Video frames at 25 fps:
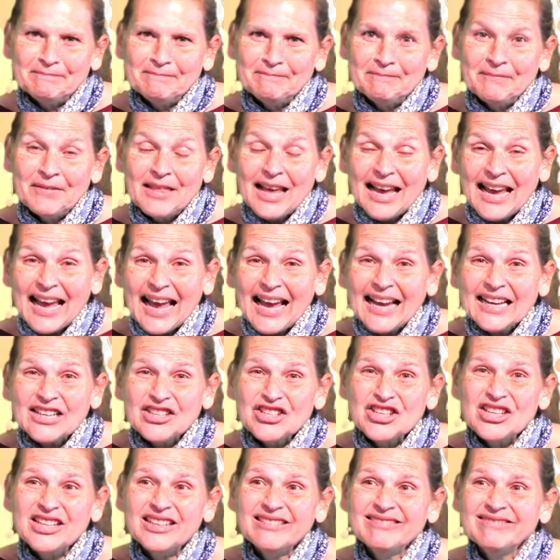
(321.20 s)
They
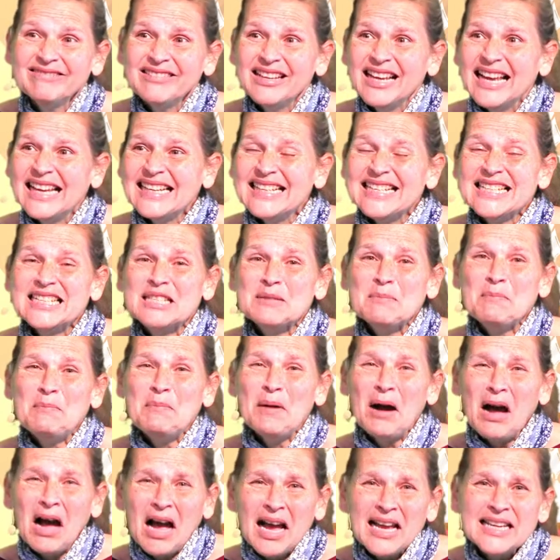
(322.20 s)
actually
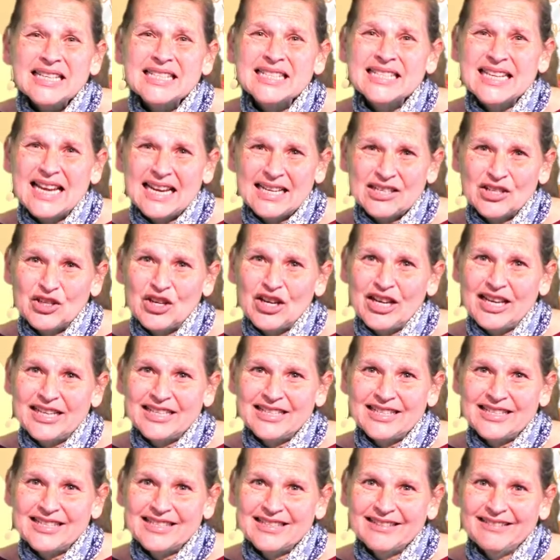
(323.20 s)
despised tax
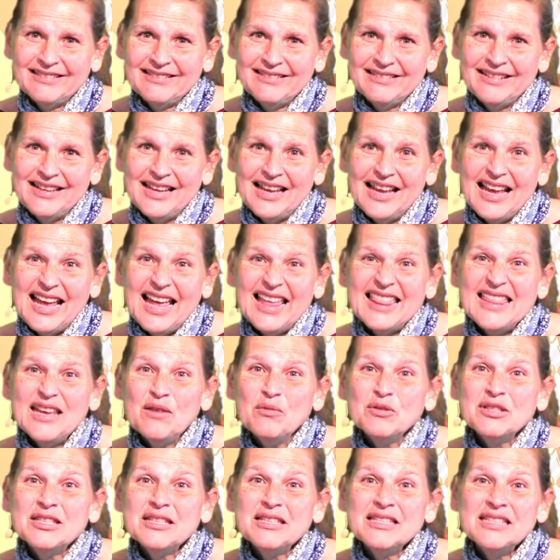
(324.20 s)
collectors. There
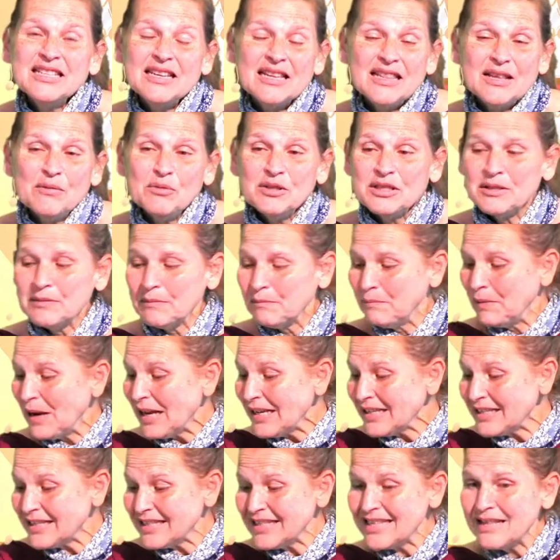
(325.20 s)
was, a, there was
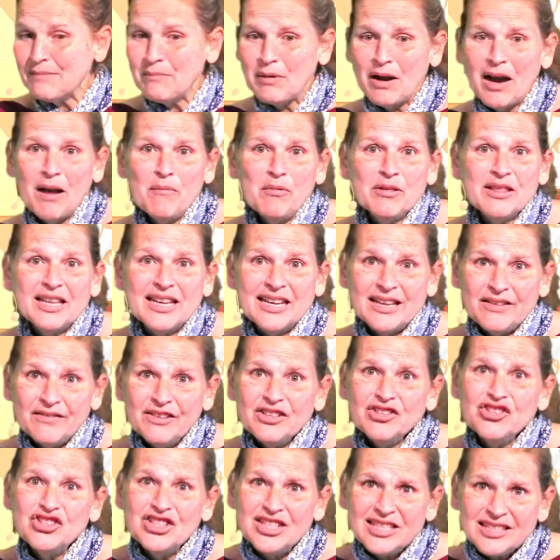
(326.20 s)
places in the Bible that
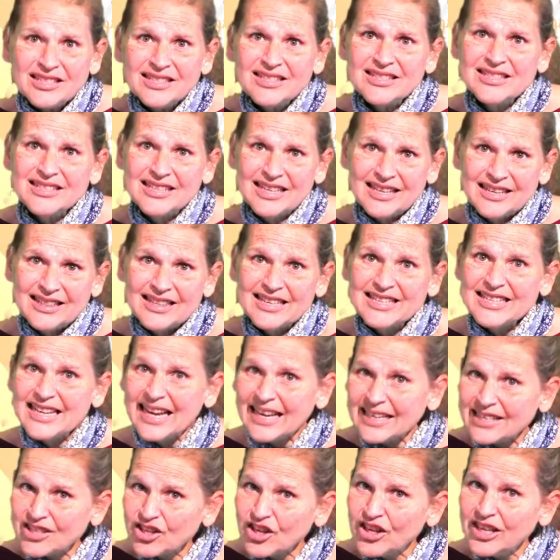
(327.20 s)
even Jesus said the
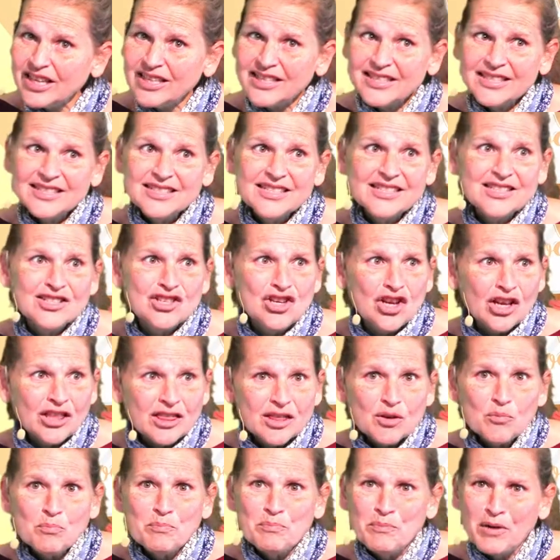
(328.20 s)
tax collectors is not
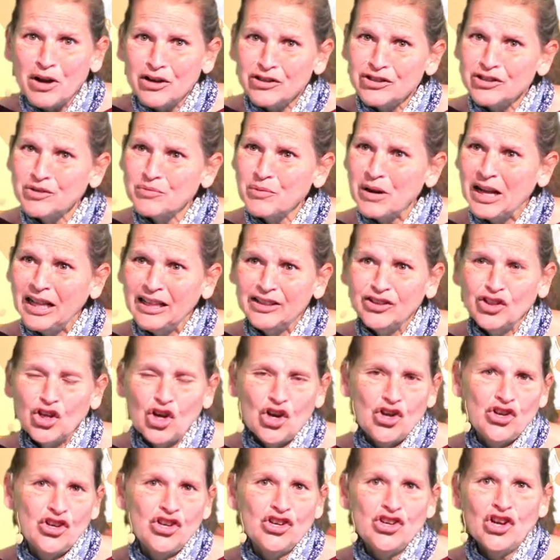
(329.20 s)
the most well
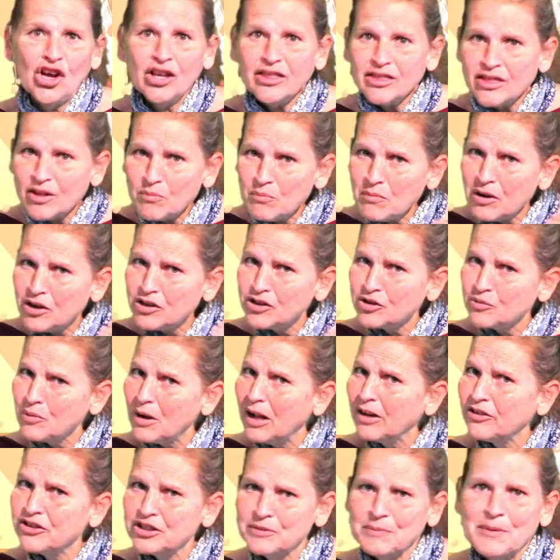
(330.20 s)
known and not the most
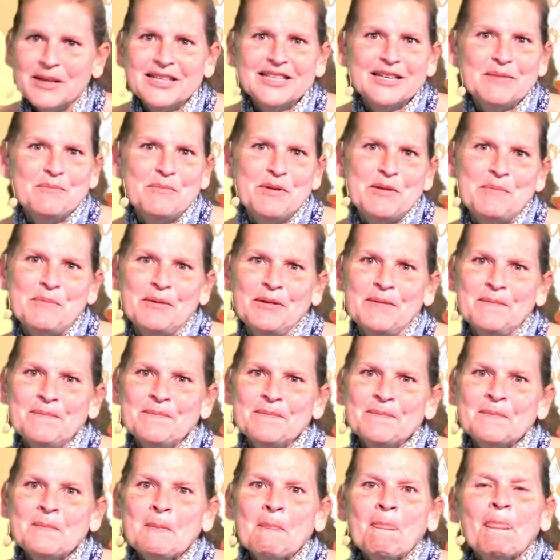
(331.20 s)
well respected people.
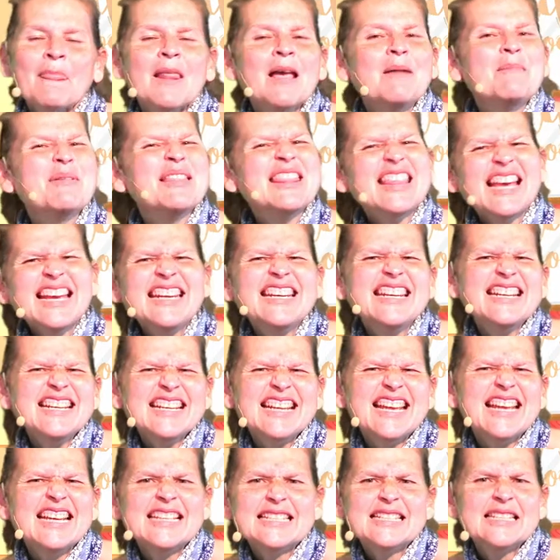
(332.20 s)
But they
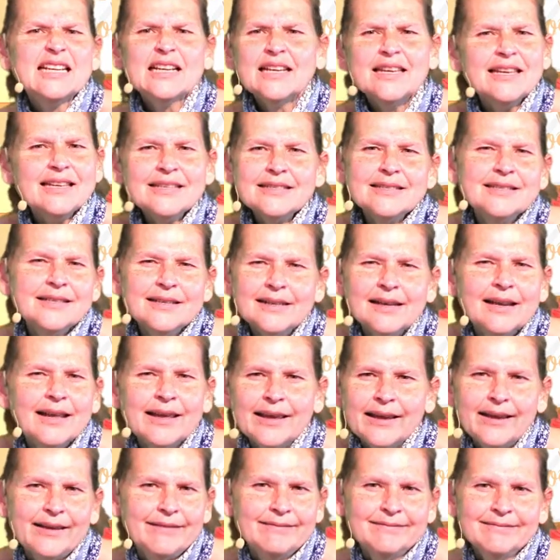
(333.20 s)
didn't care. Zacchaeus didn't care.